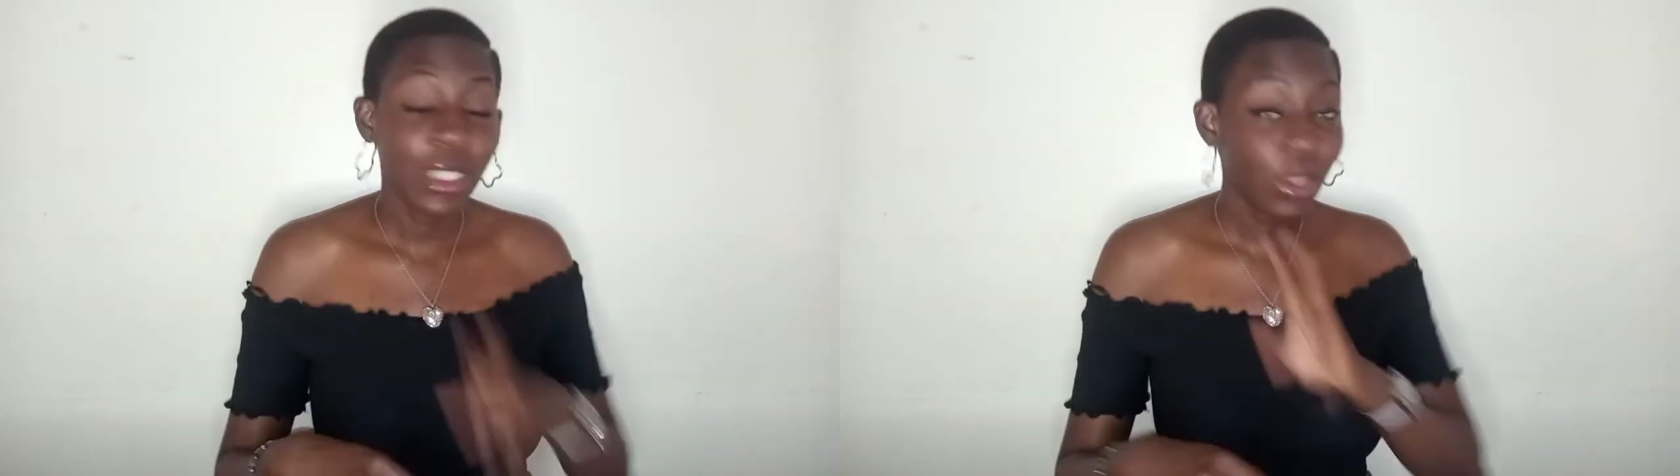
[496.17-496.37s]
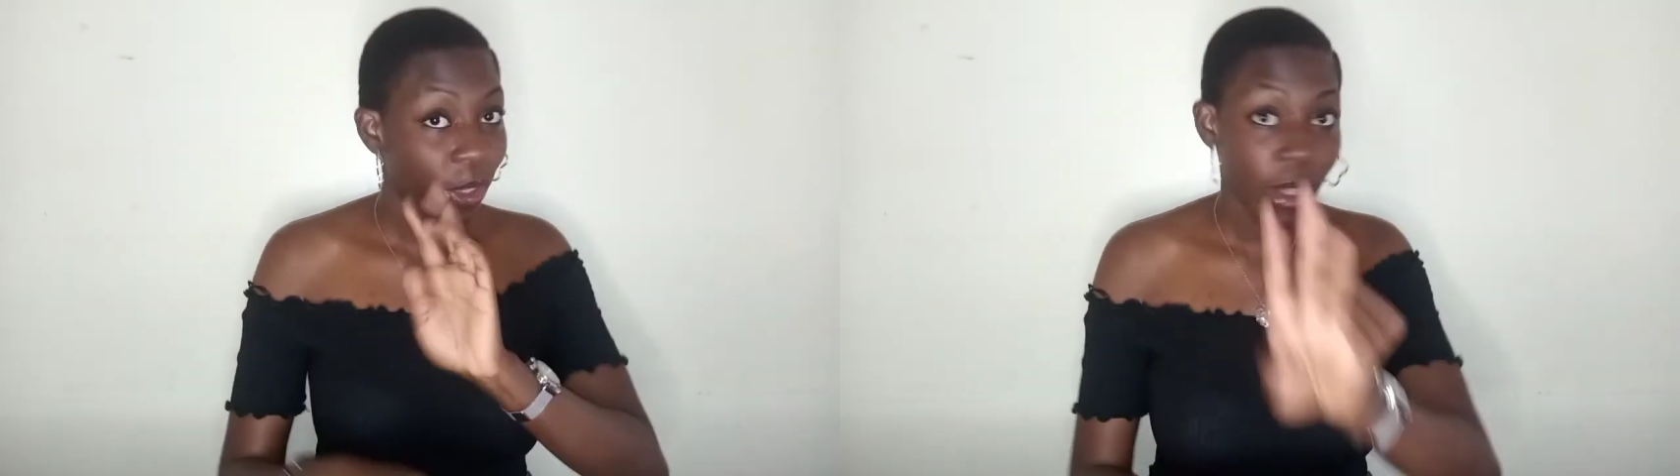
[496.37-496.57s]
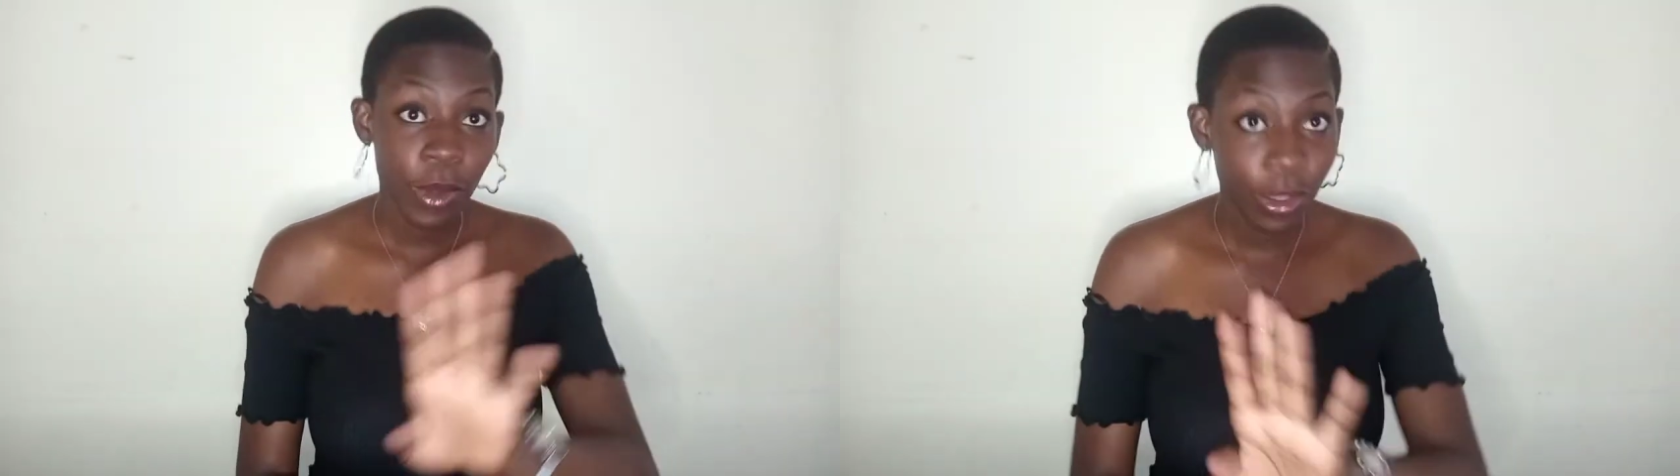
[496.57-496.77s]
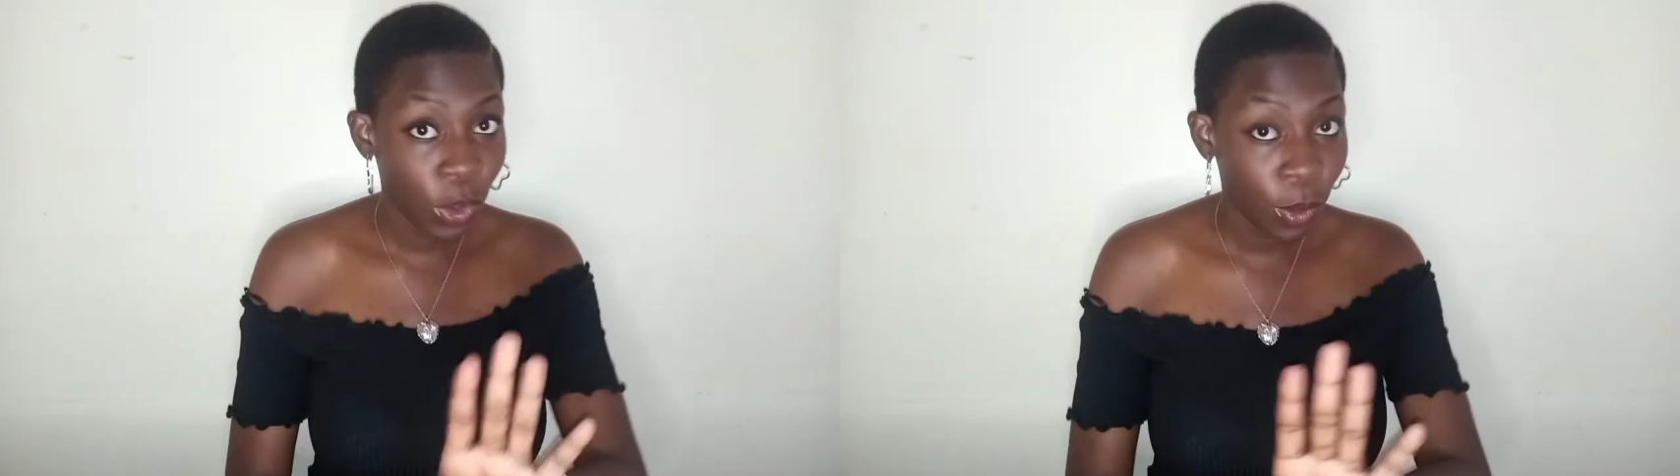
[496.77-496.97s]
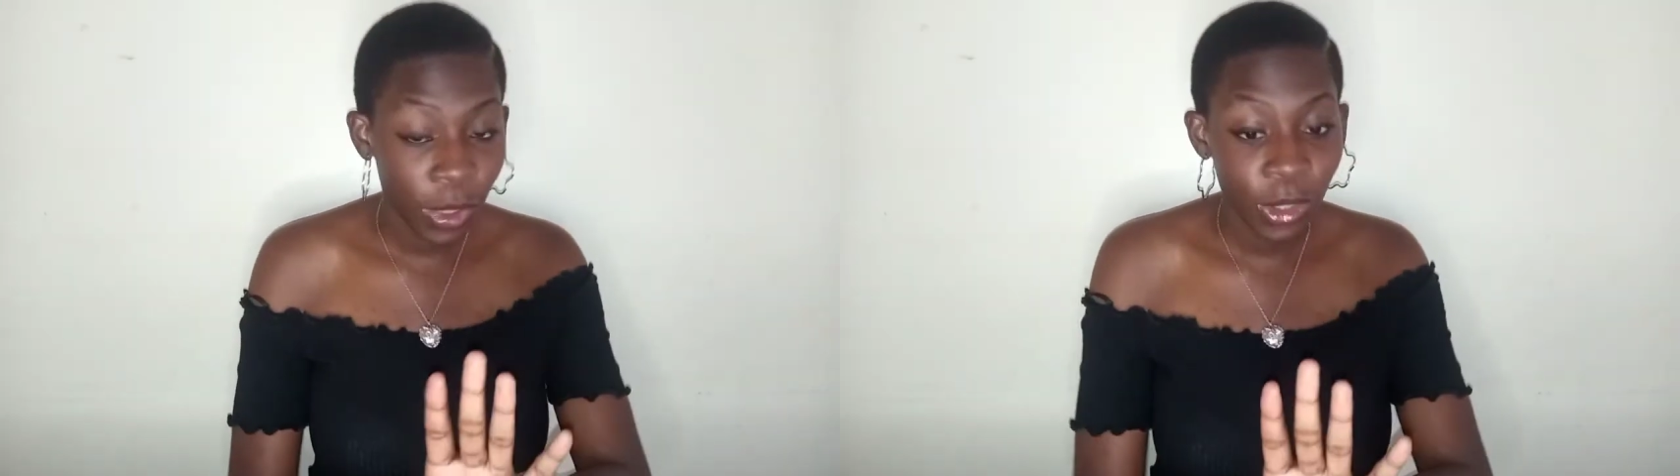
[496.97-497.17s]
Those are one of
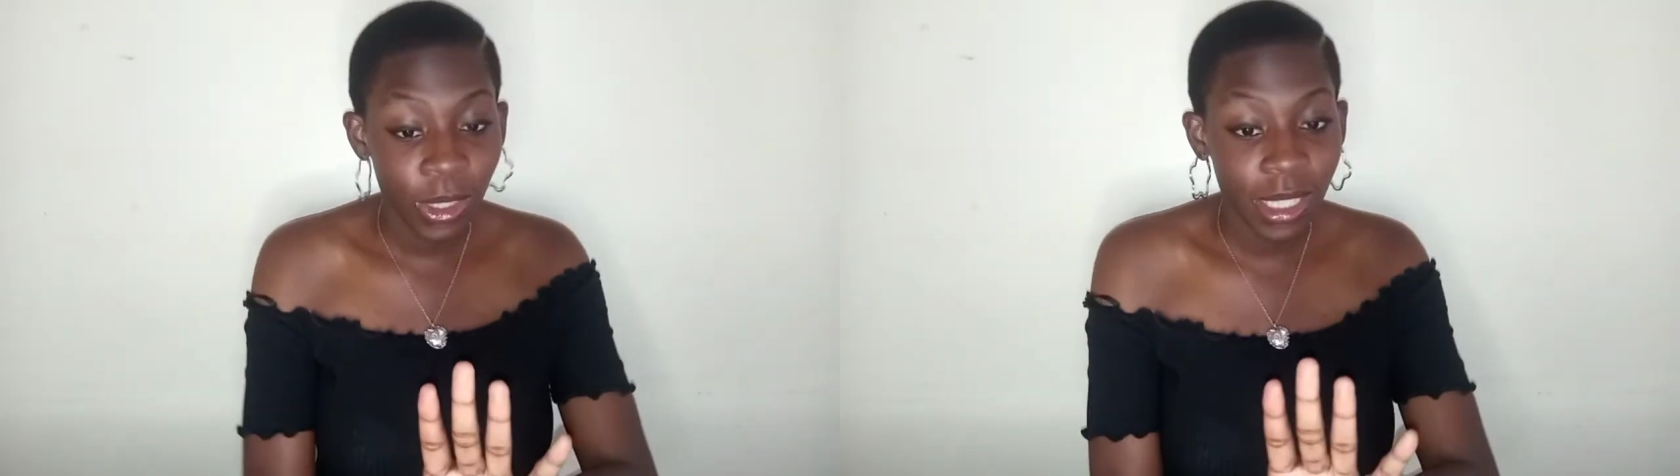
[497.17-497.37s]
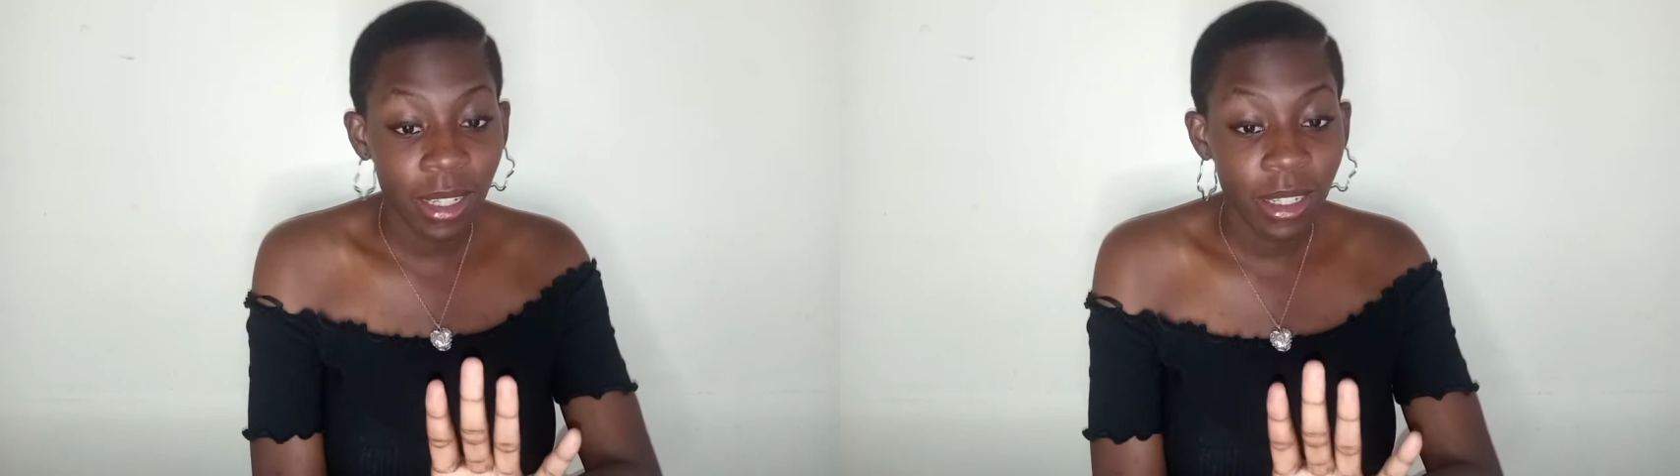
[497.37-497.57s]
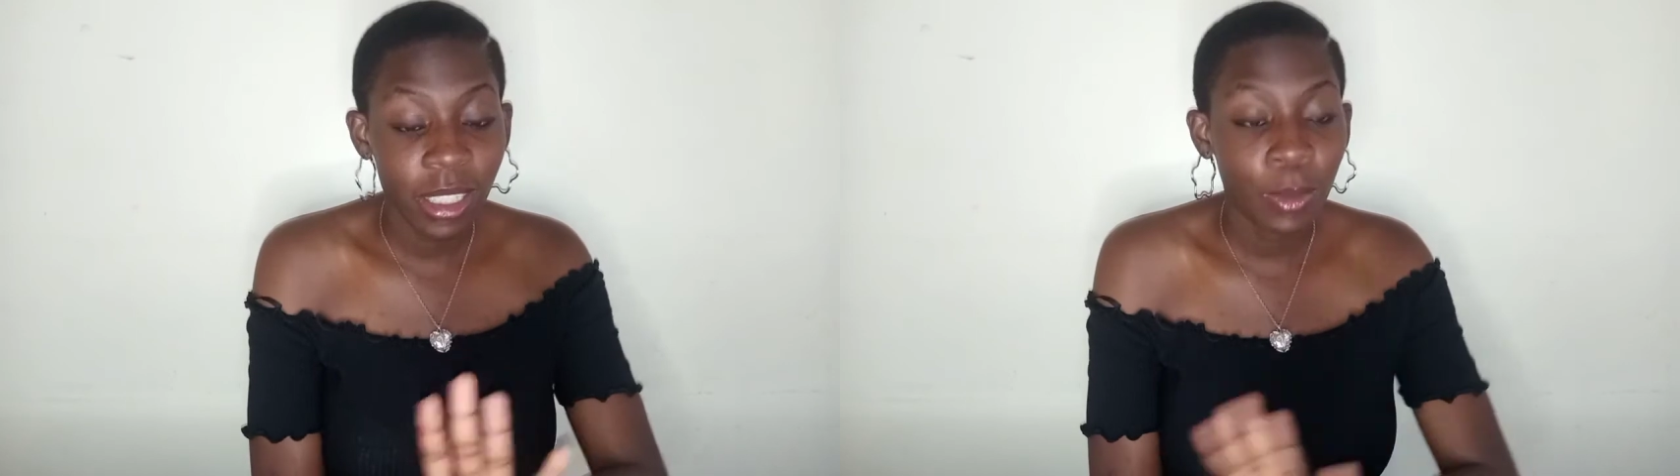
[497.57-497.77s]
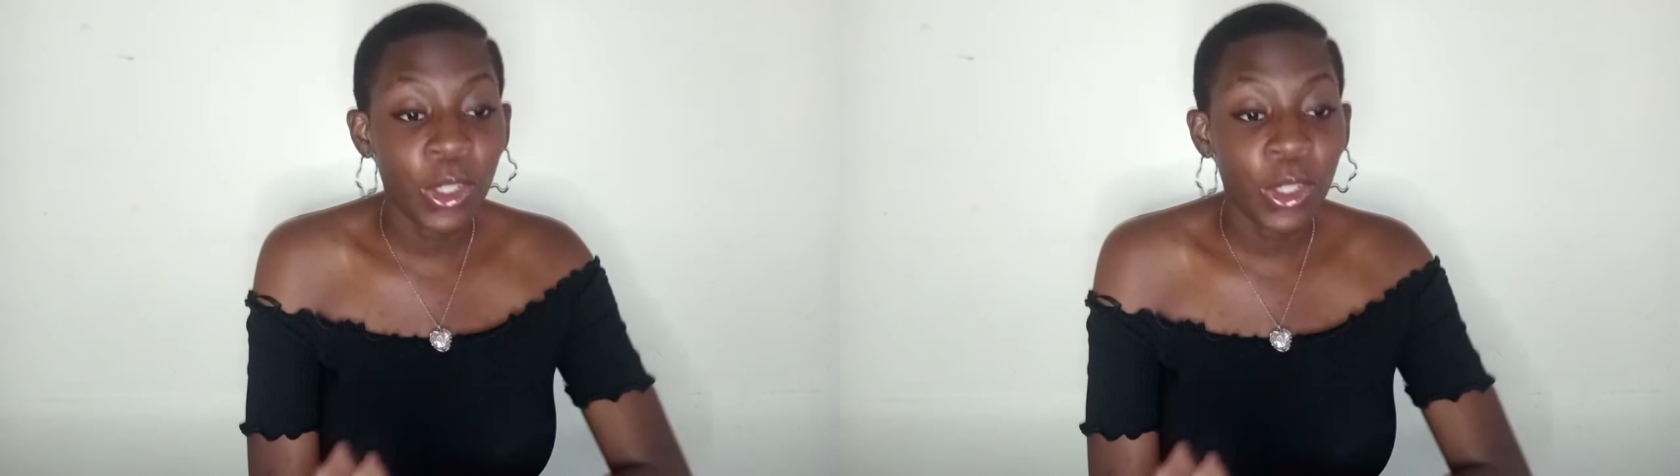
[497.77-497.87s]
the opinions I heard,